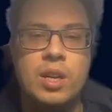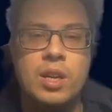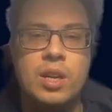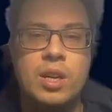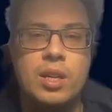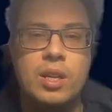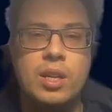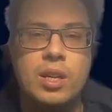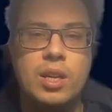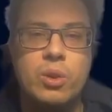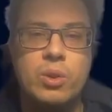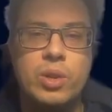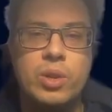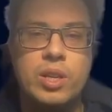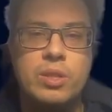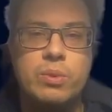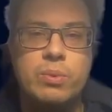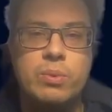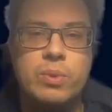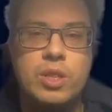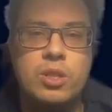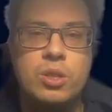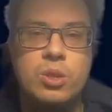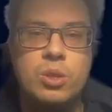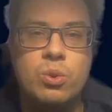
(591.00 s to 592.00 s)
Now let's
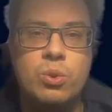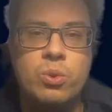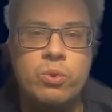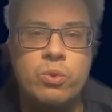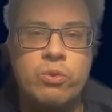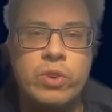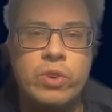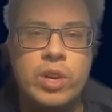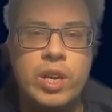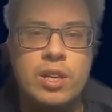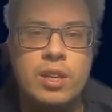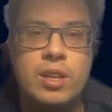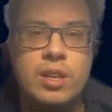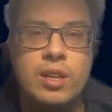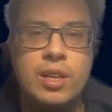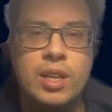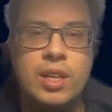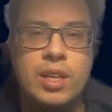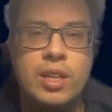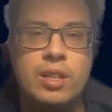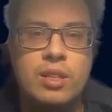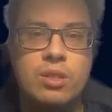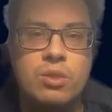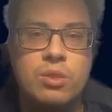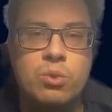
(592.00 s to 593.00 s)
switch to final
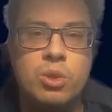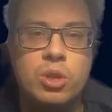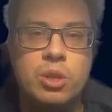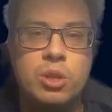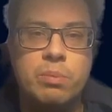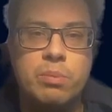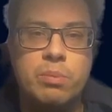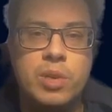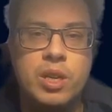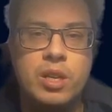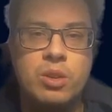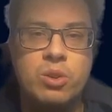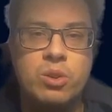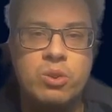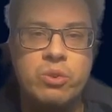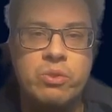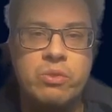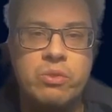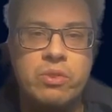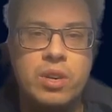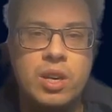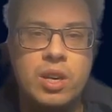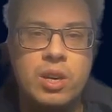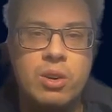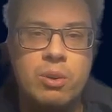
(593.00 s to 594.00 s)
and coolest part of
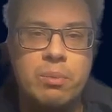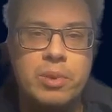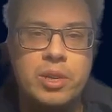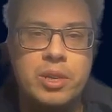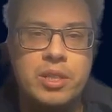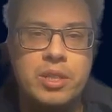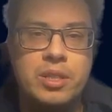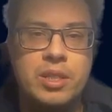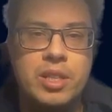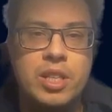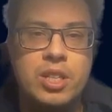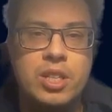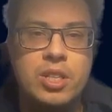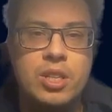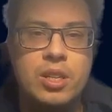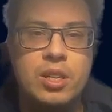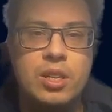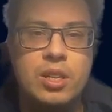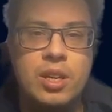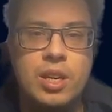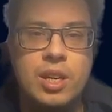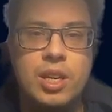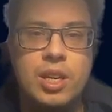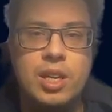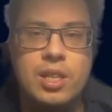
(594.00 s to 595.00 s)
our presentation
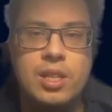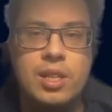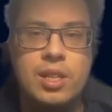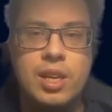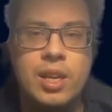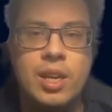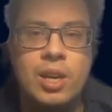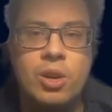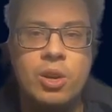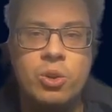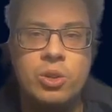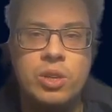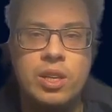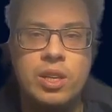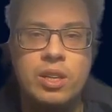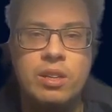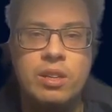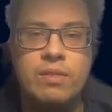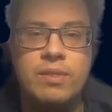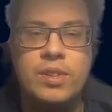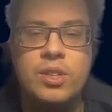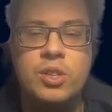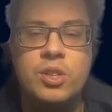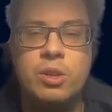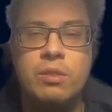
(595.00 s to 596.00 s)
is layout and
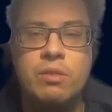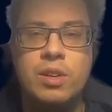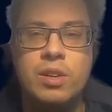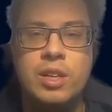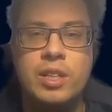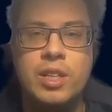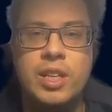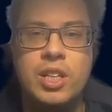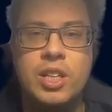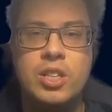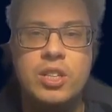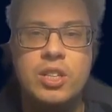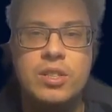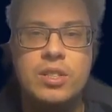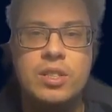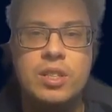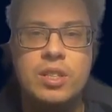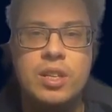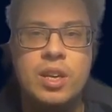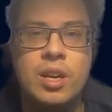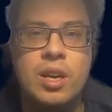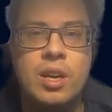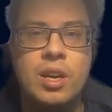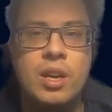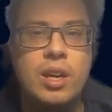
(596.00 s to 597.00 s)
visual validations
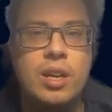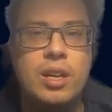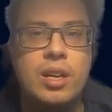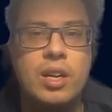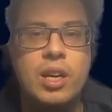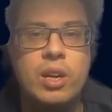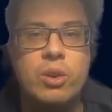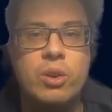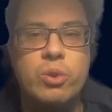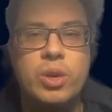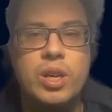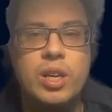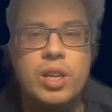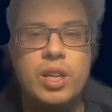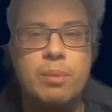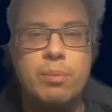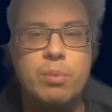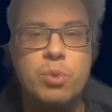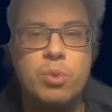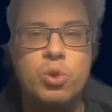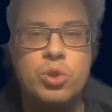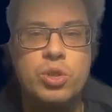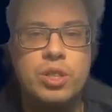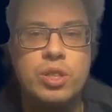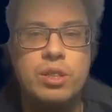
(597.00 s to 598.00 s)
and how you can
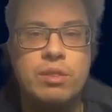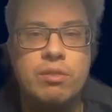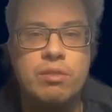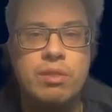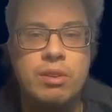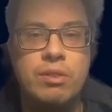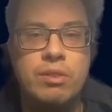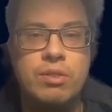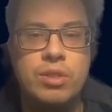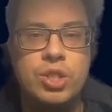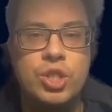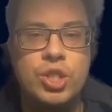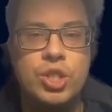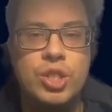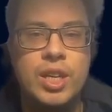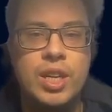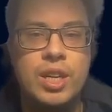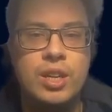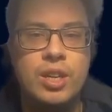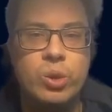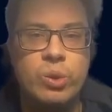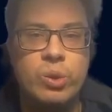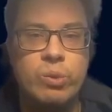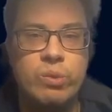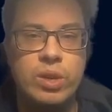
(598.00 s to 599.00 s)
approach it with JDI
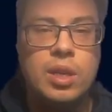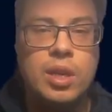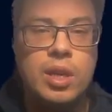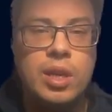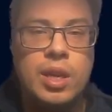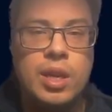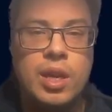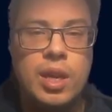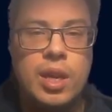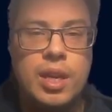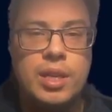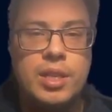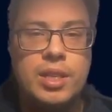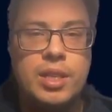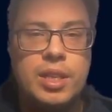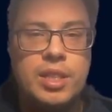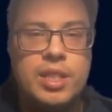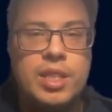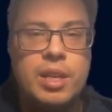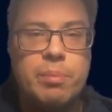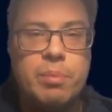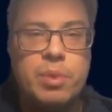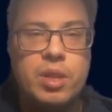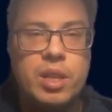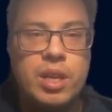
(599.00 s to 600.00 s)
Nova. As an
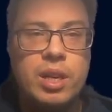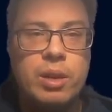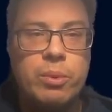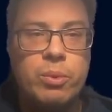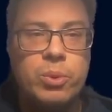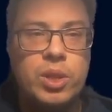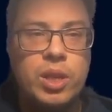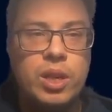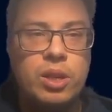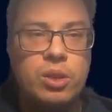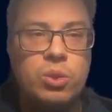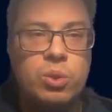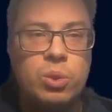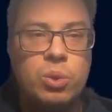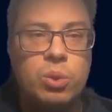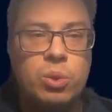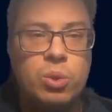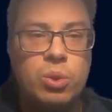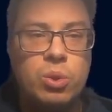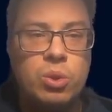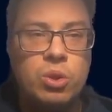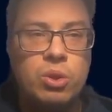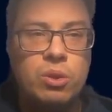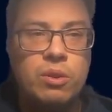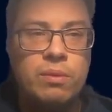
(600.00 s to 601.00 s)
example, I would like to look
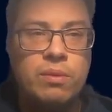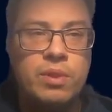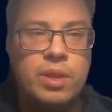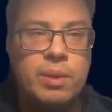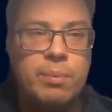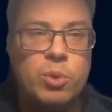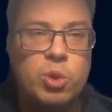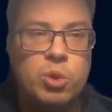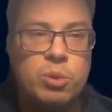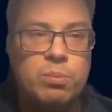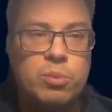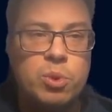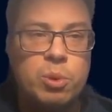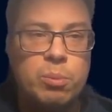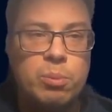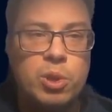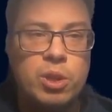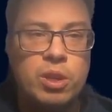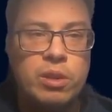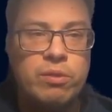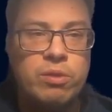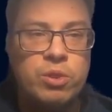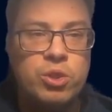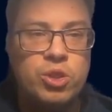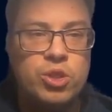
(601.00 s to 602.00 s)
on the most
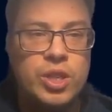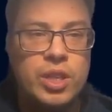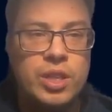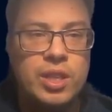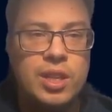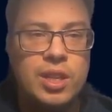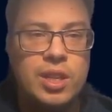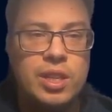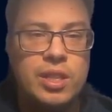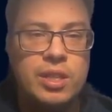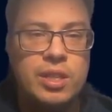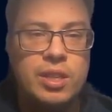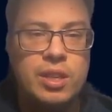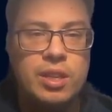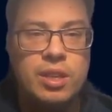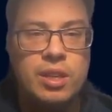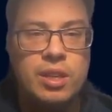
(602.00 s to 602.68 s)
popular functionality